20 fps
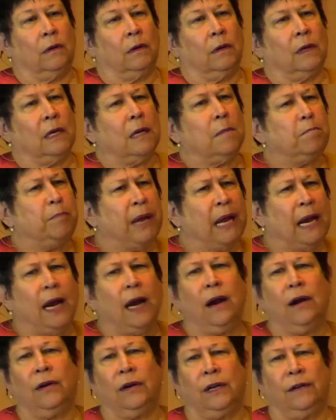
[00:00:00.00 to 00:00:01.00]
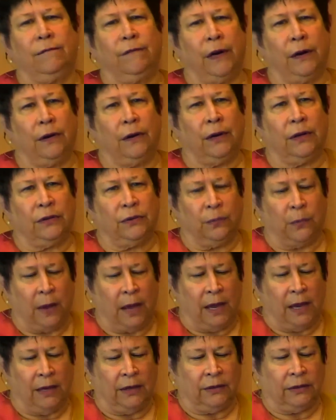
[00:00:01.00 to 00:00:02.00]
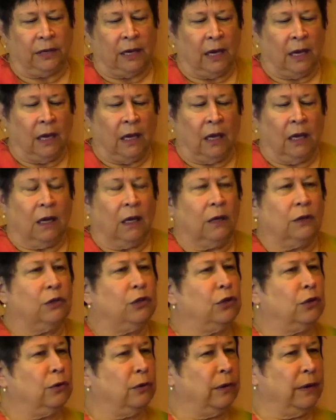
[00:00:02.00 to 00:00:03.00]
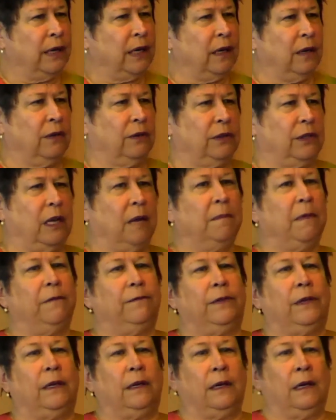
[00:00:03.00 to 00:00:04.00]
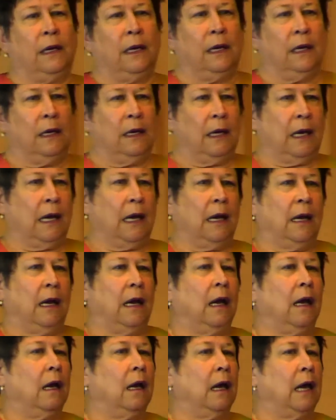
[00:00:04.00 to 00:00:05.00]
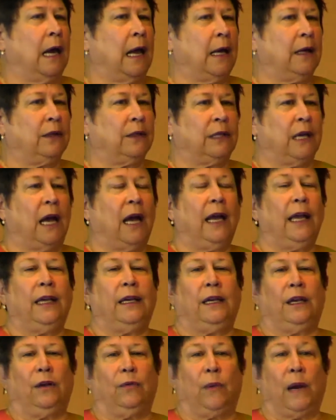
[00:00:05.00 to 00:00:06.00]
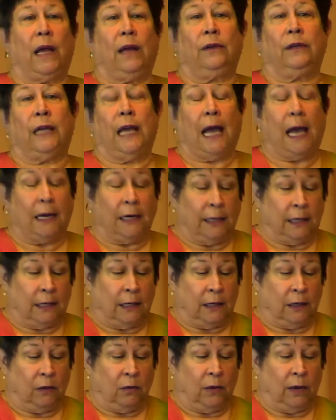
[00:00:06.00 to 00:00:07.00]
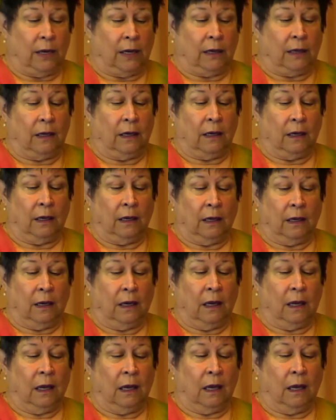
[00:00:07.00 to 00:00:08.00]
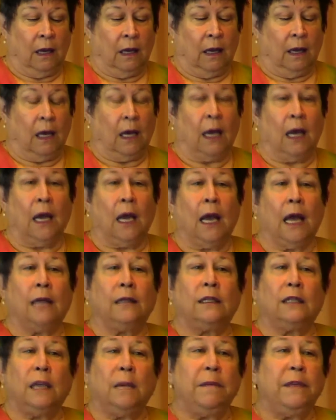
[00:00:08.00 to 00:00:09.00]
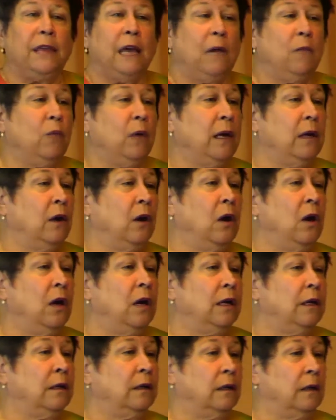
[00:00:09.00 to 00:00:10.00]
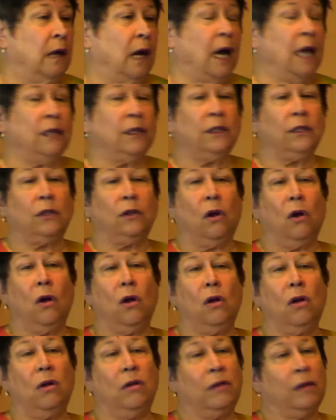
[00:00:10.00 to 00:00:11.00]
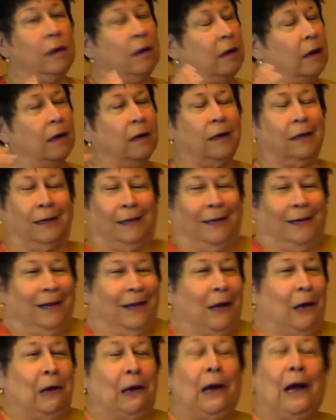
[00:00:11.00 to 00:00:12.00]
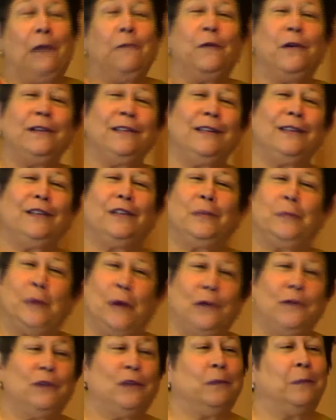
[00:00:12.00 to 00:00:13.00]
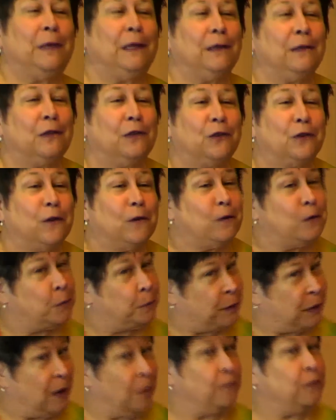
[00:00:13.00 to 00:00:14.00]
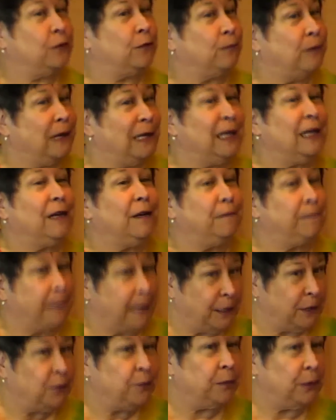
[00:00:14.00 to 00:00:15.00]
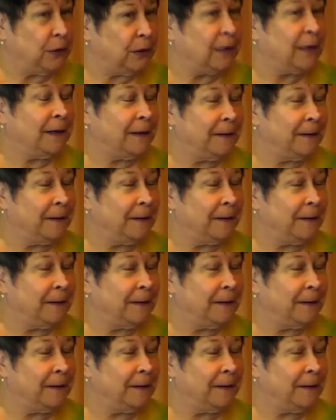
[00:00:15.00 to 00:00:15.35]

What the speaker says: impaired in various ways during some of the anxiety around candidating week. And some of that went on. I saw, I wasn't supposed to be in the church, but I was reading Facebook.